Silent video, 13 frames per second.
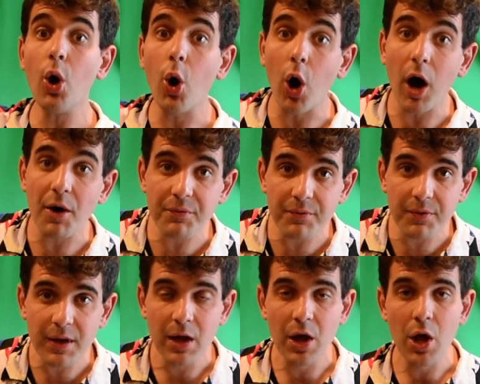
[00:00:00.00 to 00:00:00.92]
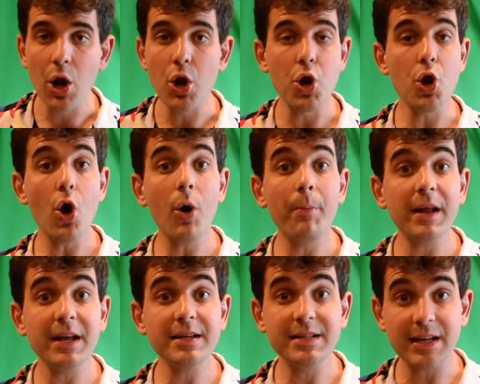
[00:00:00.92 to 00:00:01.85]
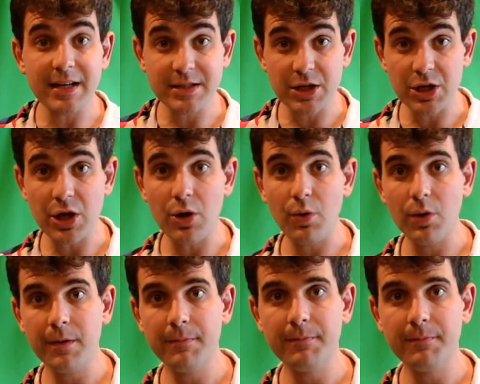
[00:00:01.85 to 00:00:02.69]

off. Nobody did it to you.